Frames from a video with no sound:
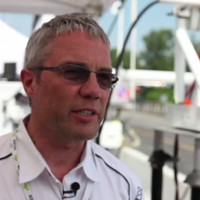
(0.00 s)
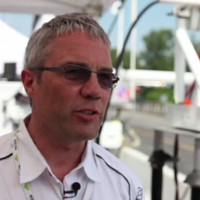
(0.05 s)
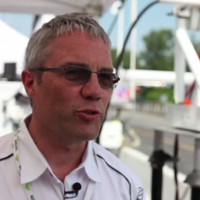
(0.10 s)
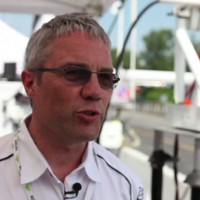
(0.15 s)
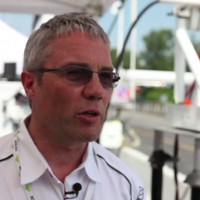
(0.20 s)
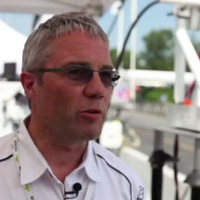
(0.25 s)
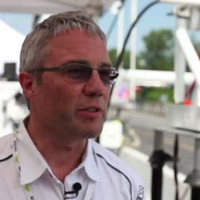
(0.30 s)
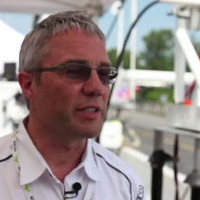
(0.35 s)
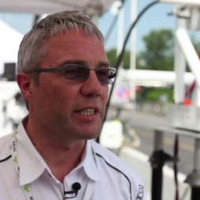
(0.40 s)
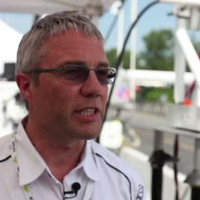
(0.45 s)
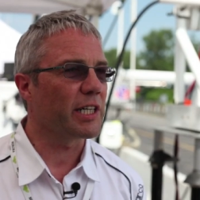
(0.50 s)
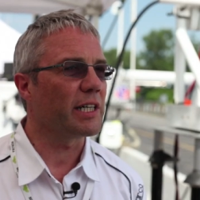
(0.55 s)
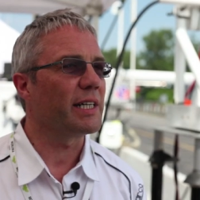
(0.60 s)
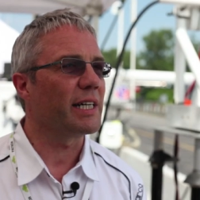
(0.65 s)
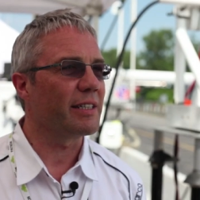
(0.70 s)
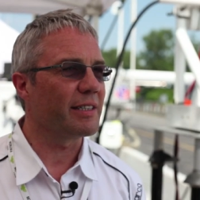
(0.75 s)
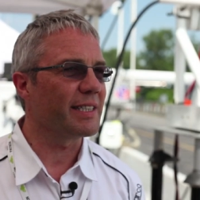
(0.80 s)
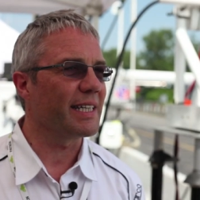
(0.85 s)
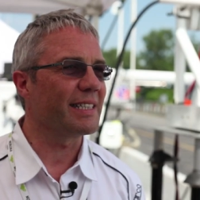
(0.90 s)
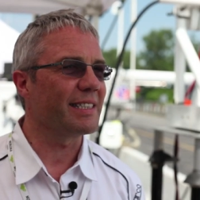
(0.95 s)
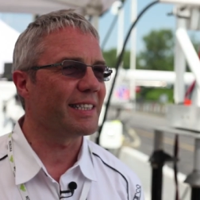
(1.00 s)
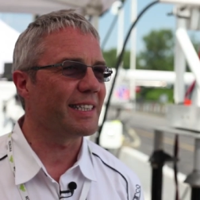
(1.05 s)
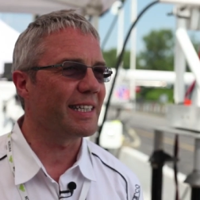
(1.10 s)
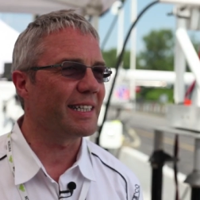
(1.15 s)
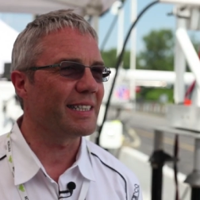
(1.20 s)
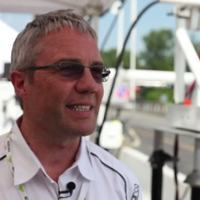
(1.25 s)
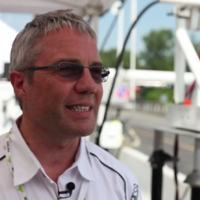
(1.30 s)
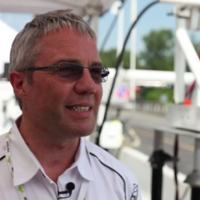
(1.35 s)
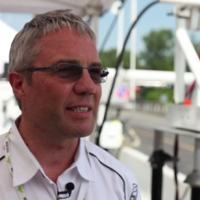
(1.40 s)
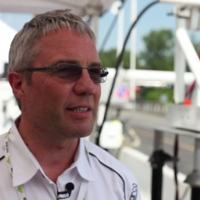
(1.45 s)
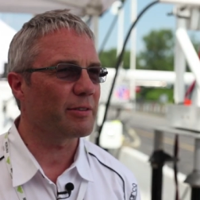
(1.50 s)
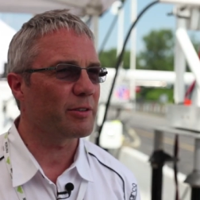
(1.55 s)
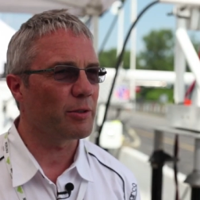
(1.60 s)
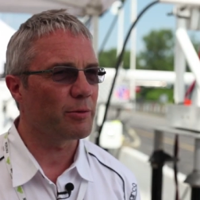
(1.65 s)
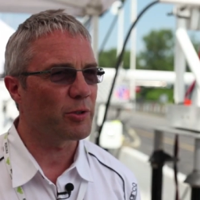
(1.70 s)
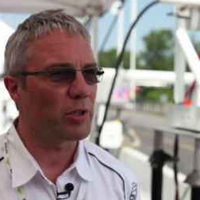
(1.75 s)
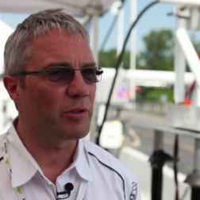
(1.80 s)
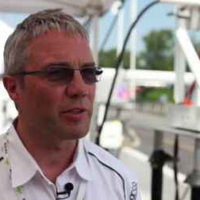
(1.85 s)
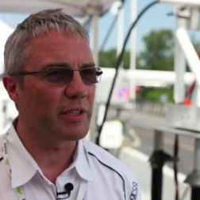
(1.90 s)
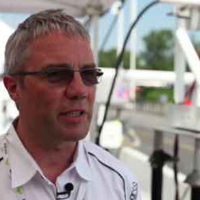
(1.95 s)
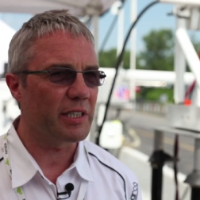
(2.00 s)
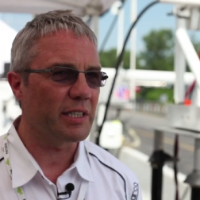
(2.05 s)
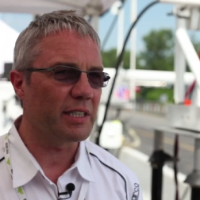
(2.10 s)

controlling the tyre at the end of the day. It's controlling the,